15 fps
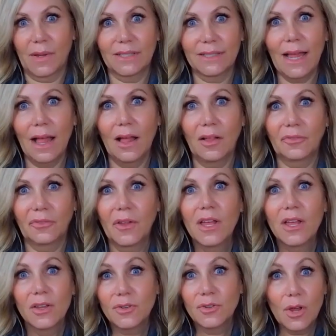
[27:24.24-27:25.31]
myself,
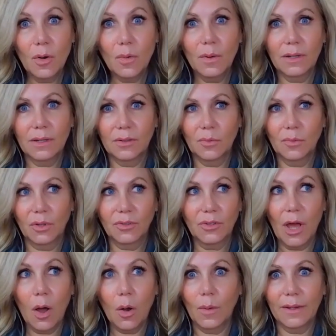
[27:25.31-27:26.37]
no one will
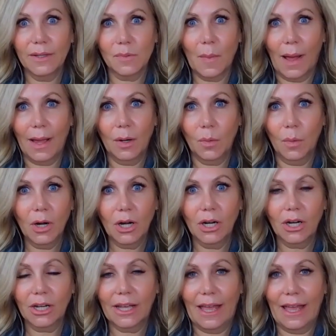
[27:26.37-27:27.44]
know it's my
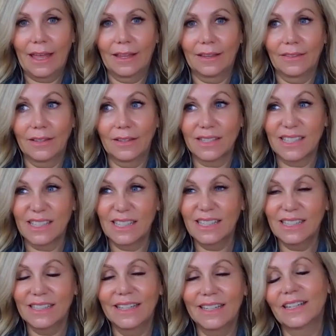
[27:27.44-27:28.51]
work and they'll
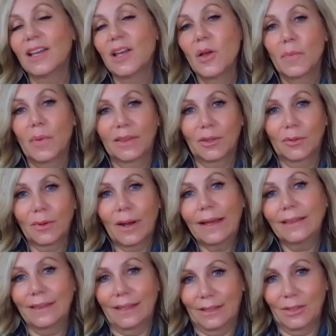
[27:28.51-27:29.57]
steal it. But the
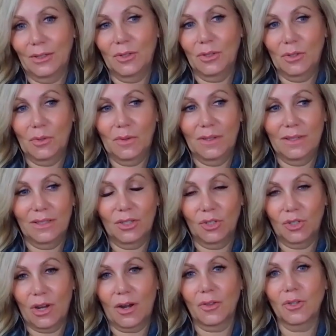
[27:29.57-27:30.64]
right thing to do is to
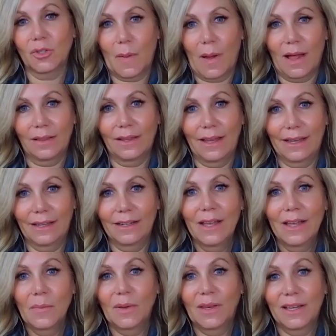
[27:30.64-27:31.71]
share the spotlight
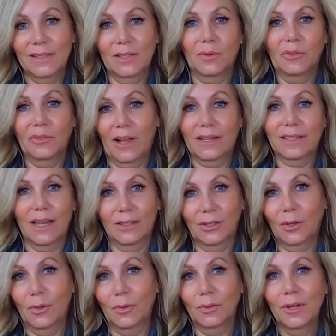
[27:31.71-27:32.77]
because it reflects on
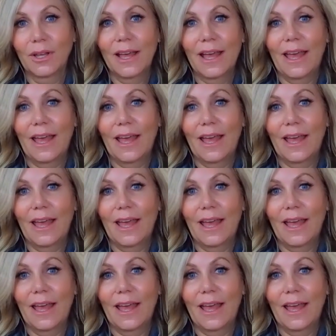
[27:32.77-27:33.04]
you.